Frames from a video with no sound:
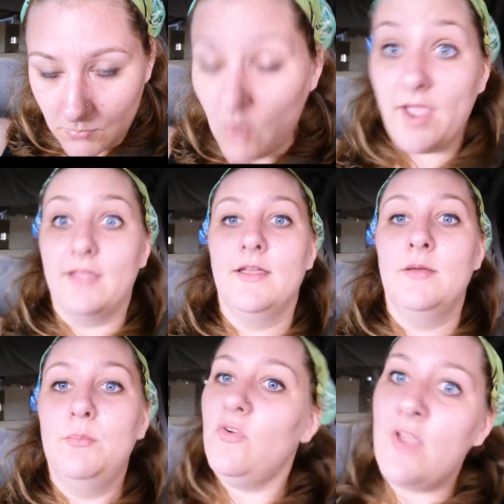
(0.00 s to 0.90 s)
Okay,
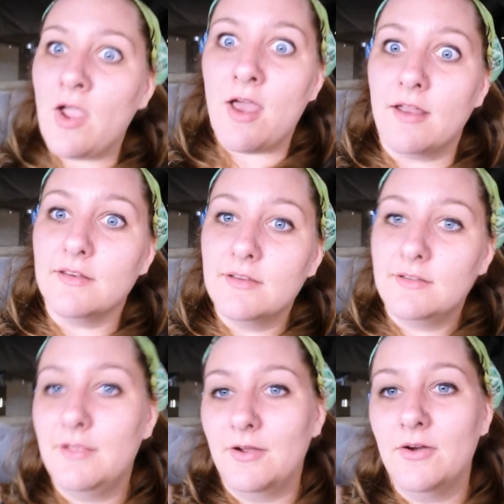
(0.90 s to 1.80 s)
moving on,
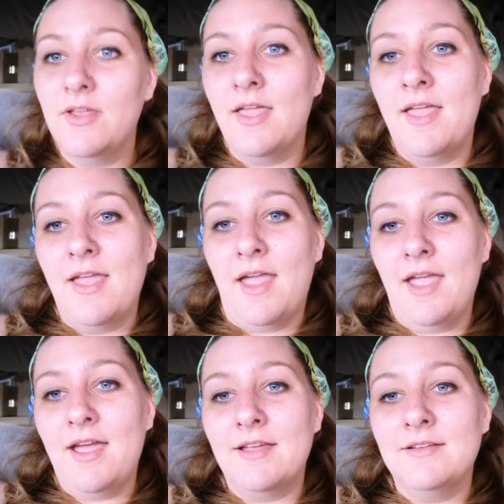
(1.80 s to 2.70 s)
you know.
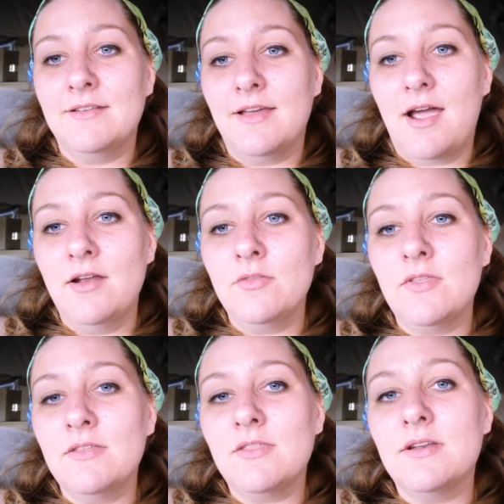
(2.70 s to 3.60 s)
And I don't
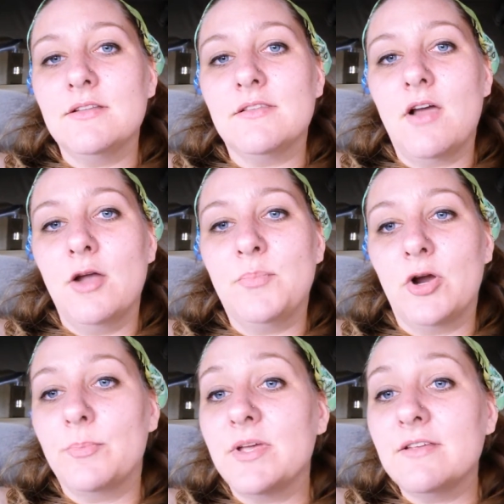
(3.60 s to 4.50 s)
think that it's on
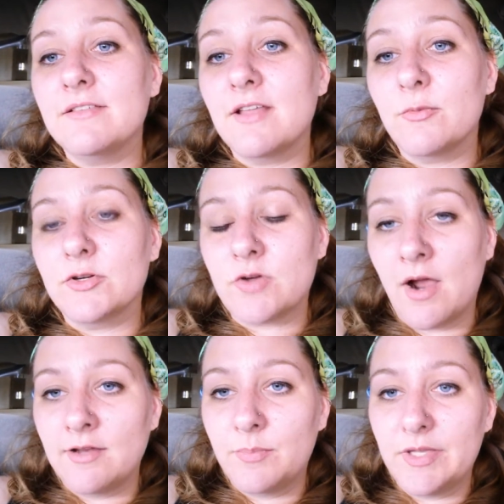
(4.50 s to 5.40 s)
purpose that we're
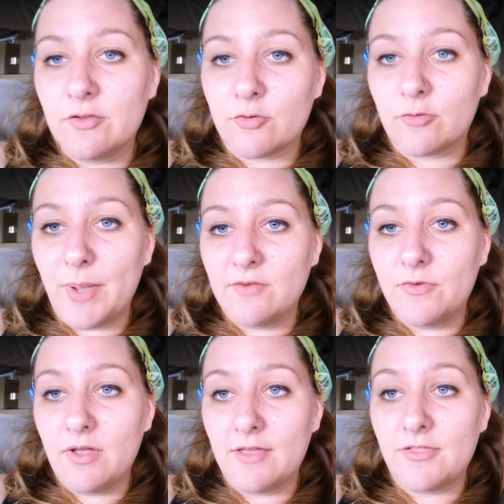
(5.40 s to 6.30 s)
trying to be
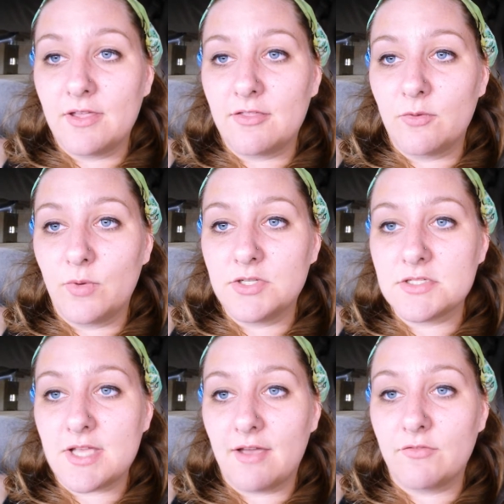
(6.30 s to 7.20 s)
disrespectful. I think that we
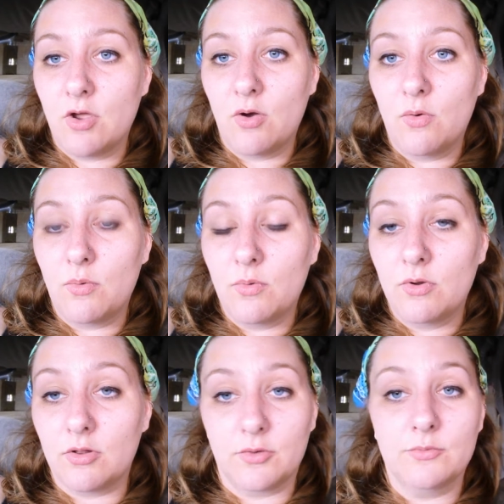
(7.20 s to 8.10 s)
just have no
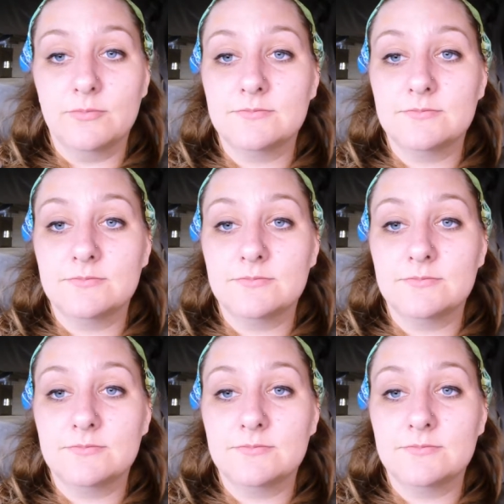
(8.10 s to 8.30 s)
clue.